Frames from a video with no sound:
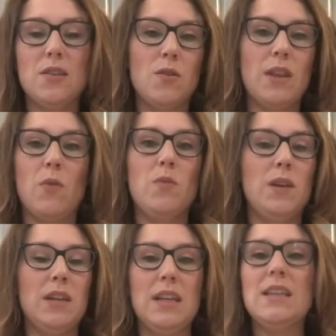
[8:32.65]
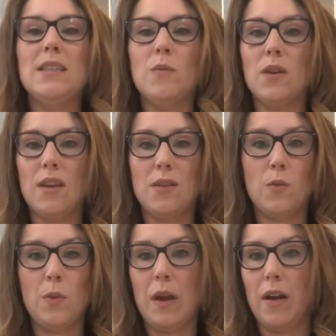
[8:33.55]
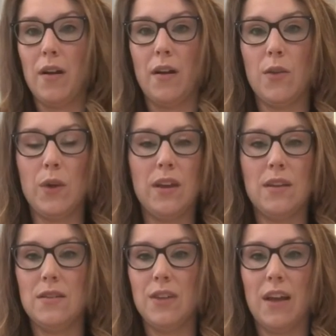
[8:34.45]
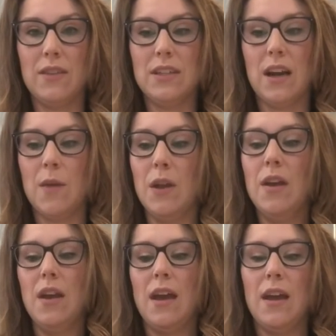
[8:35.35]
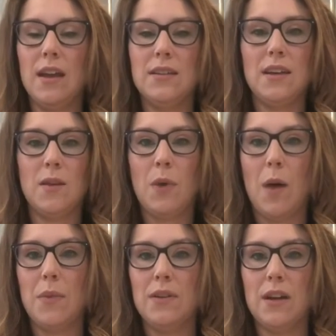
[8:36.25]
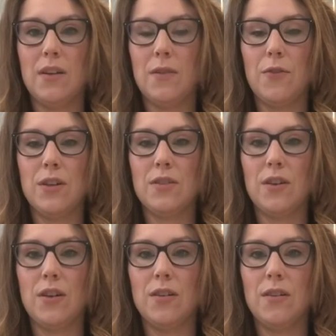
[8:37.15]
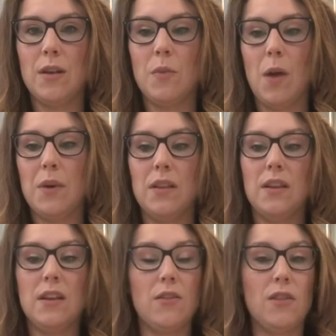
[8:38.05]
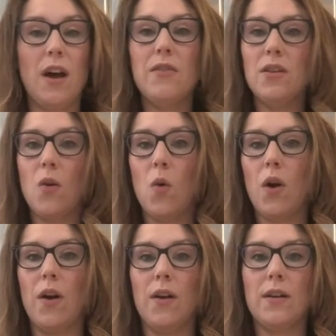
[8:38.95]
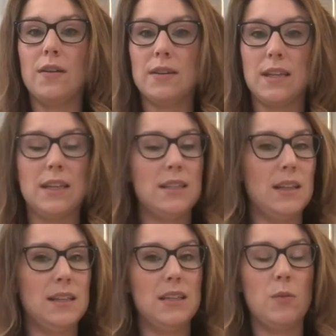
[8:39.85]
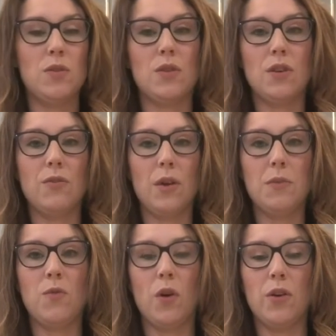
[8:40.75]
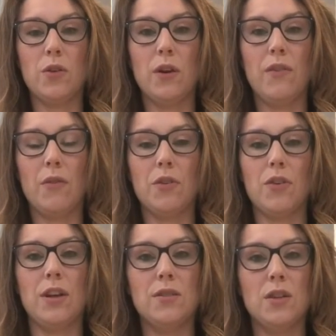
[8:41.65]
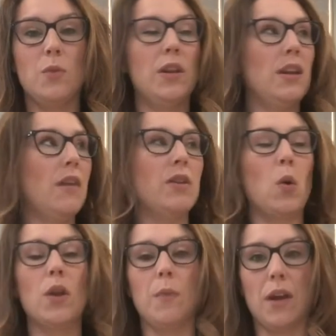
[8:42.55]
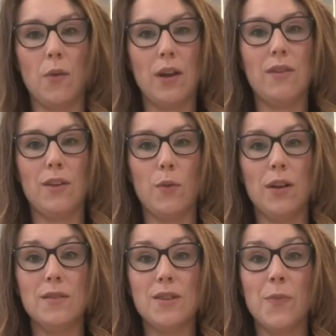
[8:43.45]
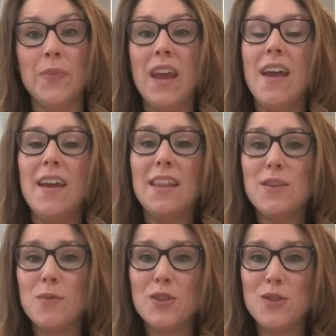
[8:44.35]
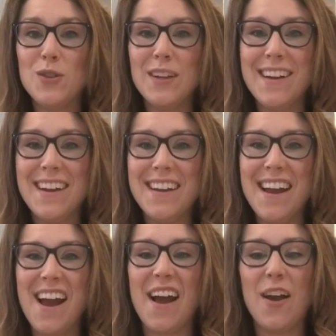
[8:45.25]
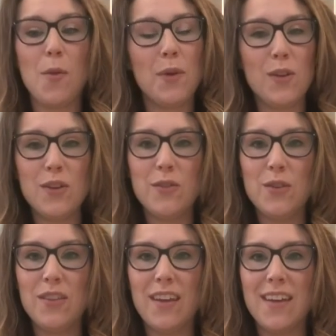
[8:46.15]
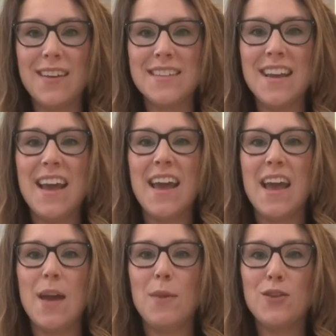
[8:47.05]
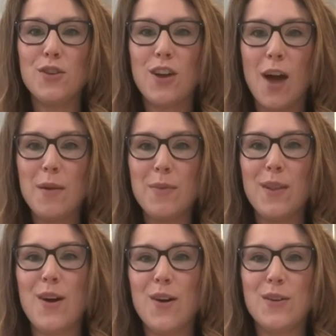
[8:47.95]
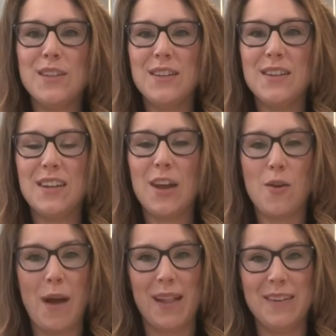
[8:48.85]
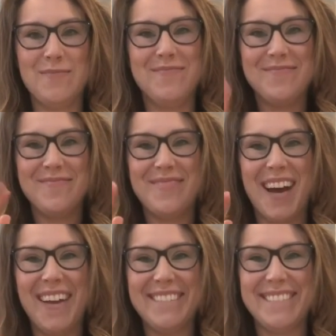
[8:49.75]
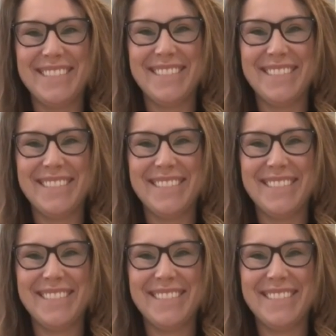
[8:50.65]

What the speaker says: So that would be an easy meal that you could prepare on the weekend if you have the time, and pop it out of the freezer and pop it in either the oven, or, because like I said, the steamers are good for up to 425 degrees. So you can put it in the oven or the microwave, either one. So thanks so much for tuning in. I hope you learned a few things, and make sure to comment below to get your ballot. Bye.